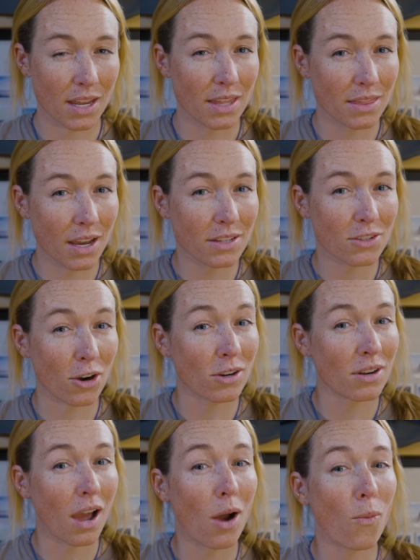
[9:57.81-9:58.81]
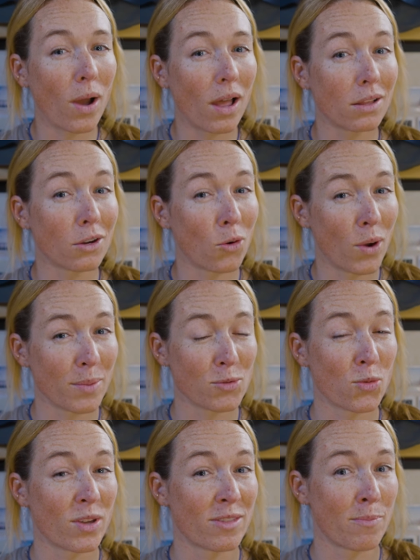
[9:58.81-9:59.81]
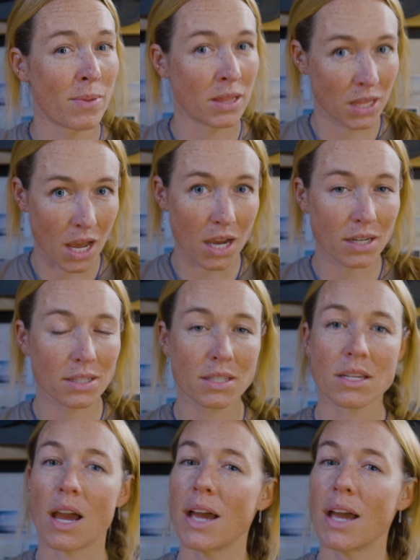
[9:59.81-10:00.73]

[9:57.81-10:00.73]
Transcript: and thus are not well equipped with plugs.